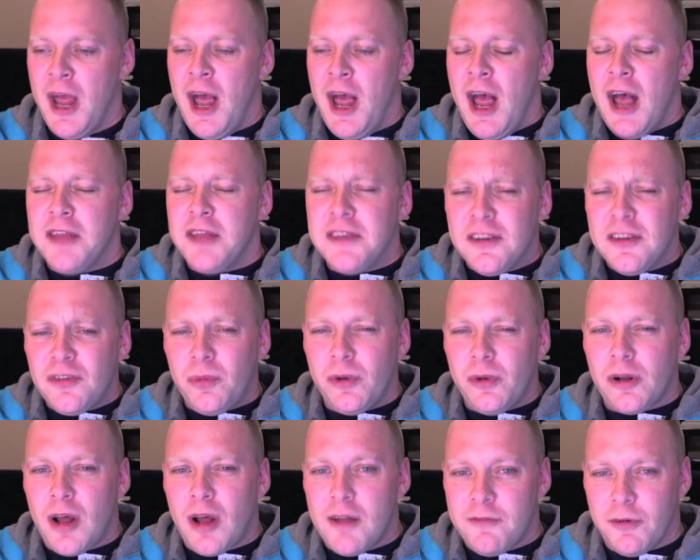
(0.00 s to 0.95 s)
And this
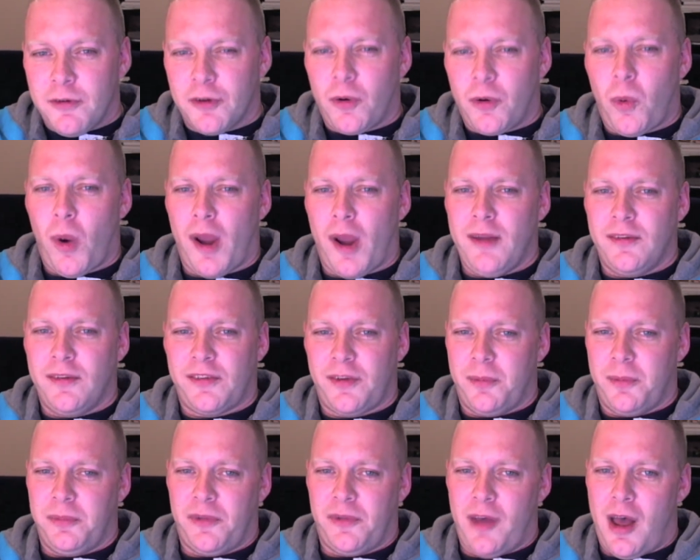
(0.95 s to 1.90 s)
went on for quite
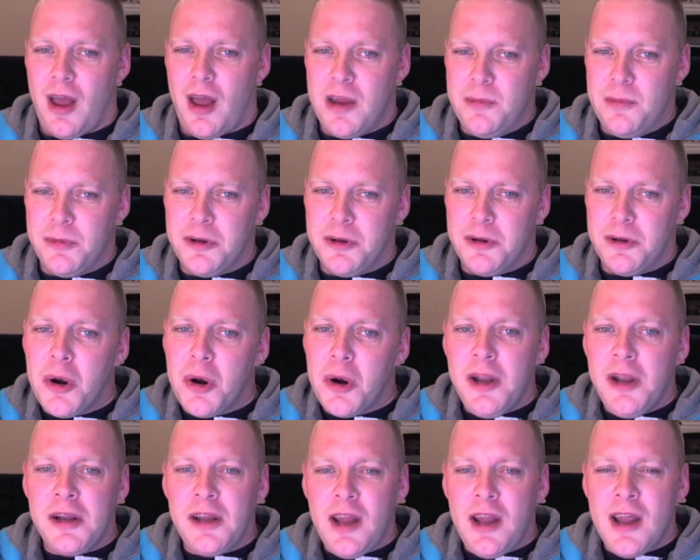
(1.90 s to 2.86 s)
some time,
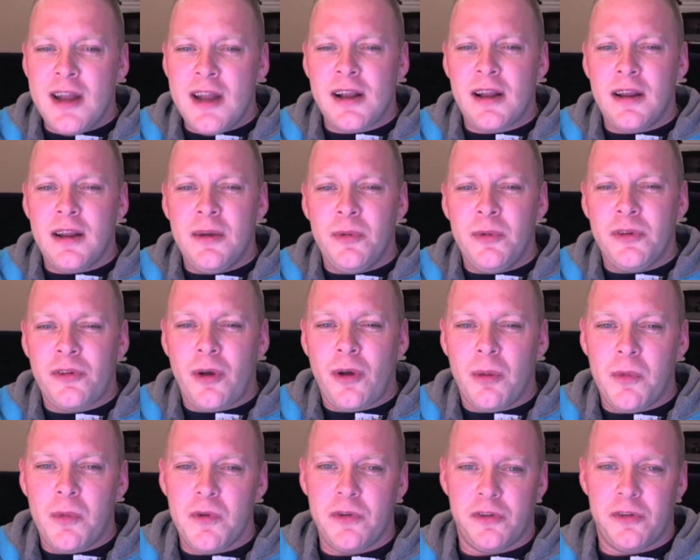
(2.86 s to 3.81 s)
and it was
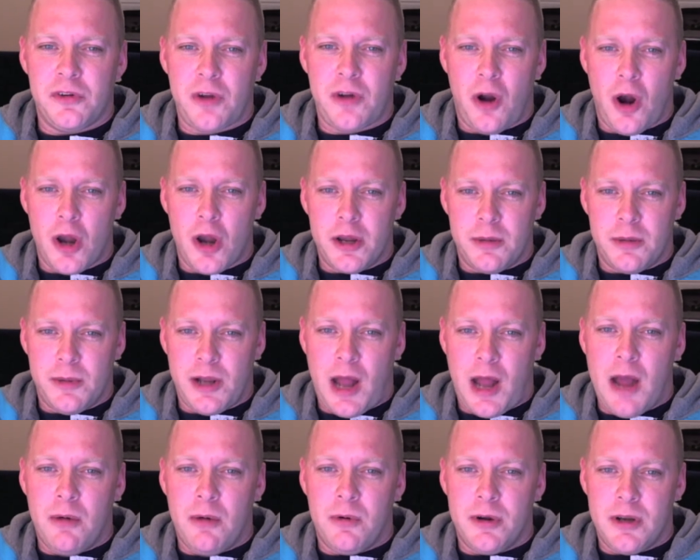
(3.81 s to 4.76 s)
almost an argument.
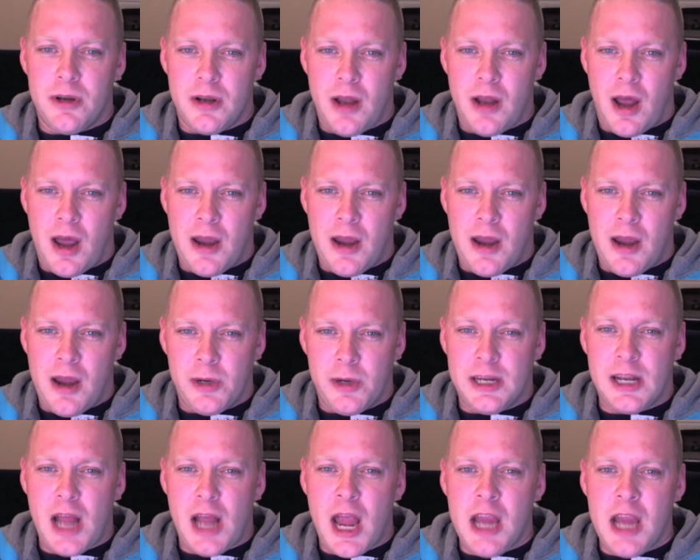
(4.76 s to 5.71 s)
I would
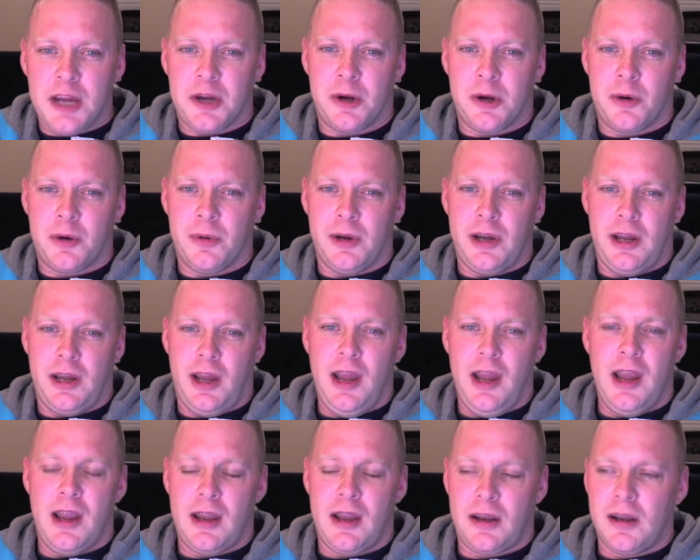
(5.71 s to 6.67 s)
get angry
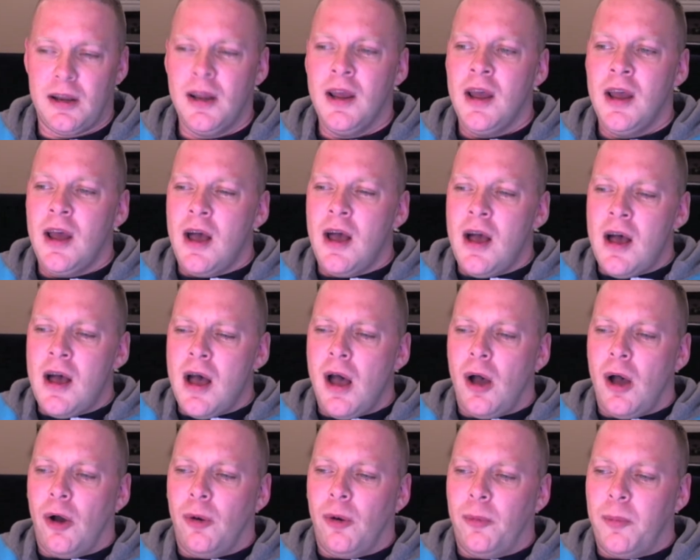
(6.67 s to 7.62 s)
and
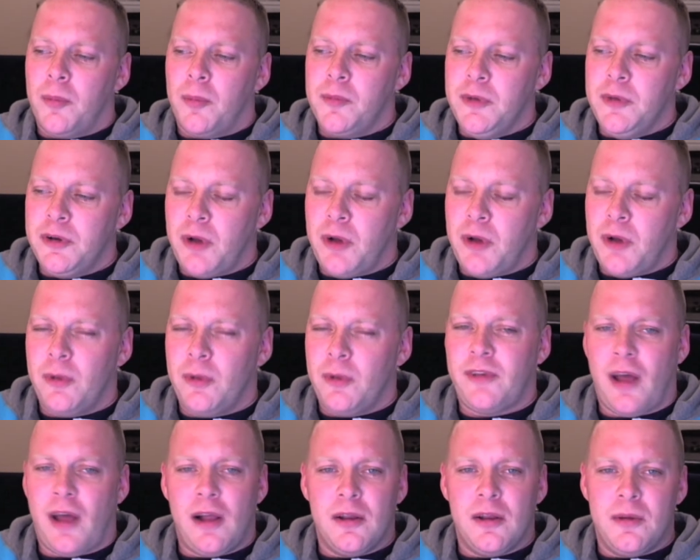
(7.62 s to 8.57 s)
I would
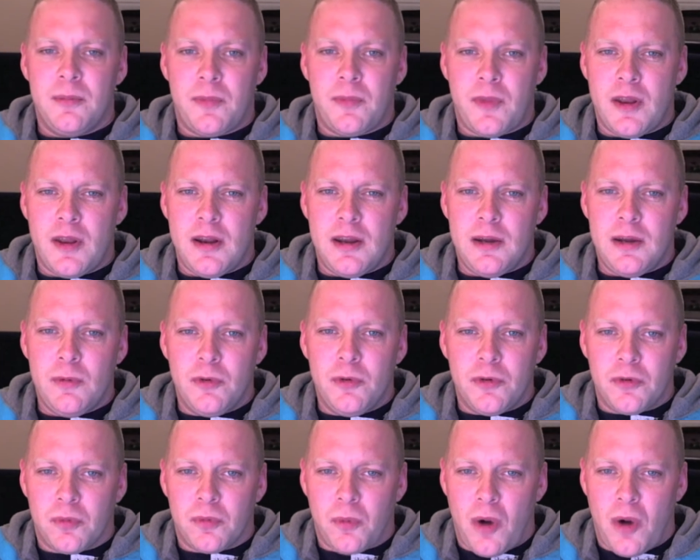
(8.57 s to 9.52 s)
tell him that he
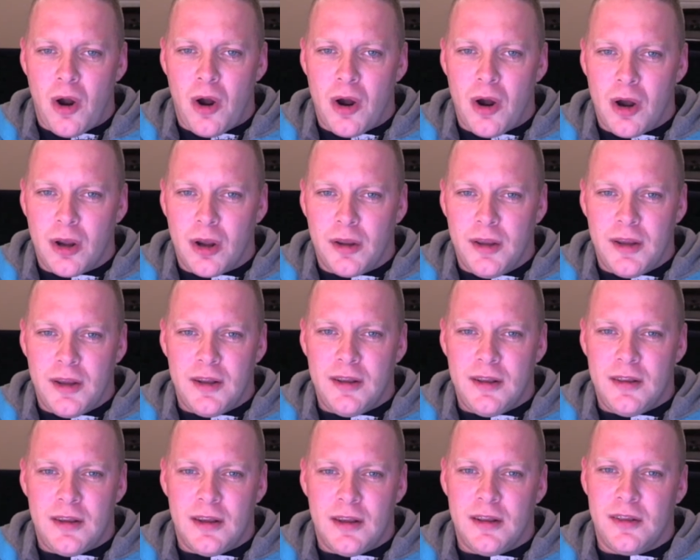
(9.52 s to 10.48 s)
was wrong,
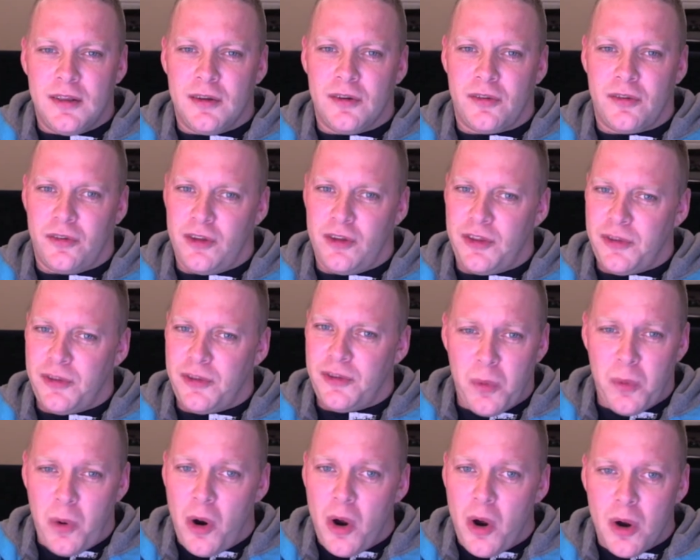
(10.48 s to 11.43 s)
that there's
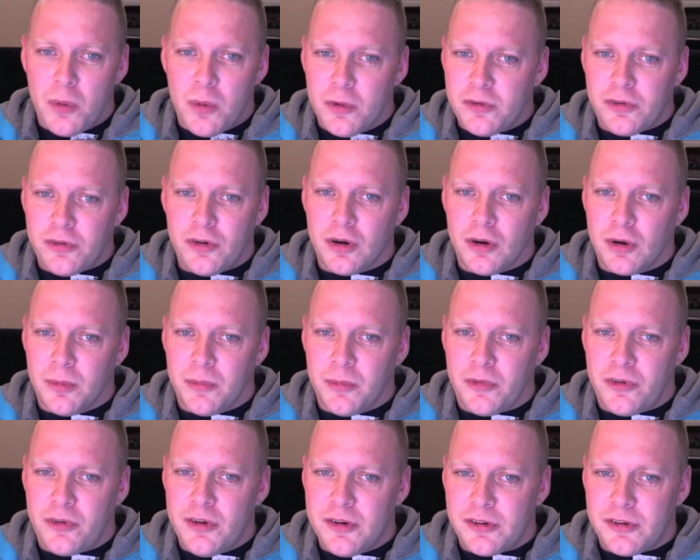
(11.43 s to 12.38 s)
nothing wrong with
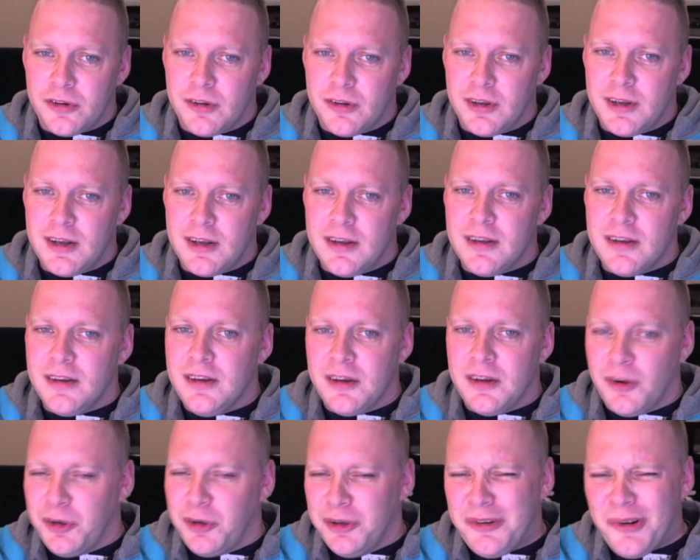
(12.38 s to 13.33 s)
circumcision, that
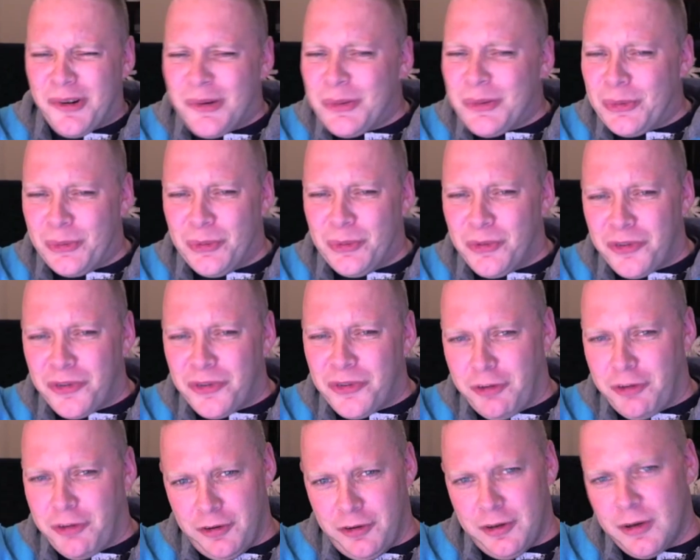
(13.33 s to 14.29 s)
you don't lose
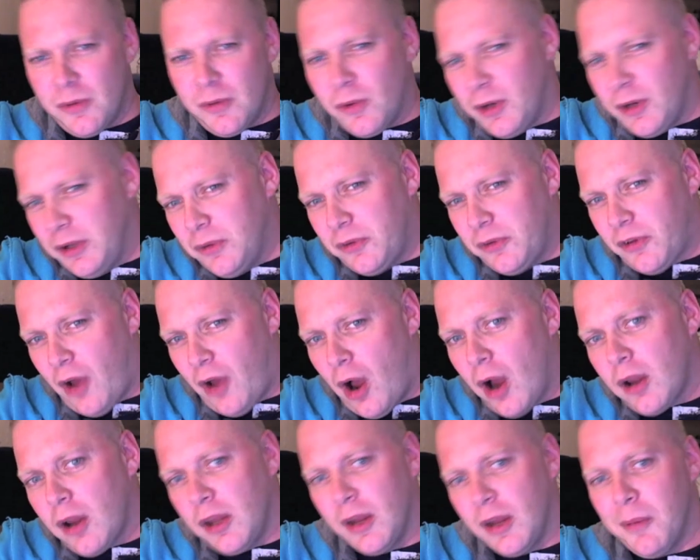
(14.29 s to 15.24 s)
feeling. What are you
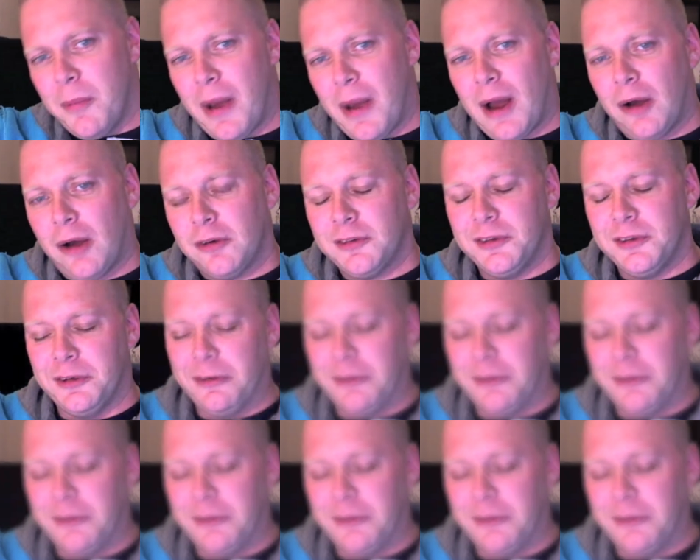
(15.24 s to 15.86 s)
talking about,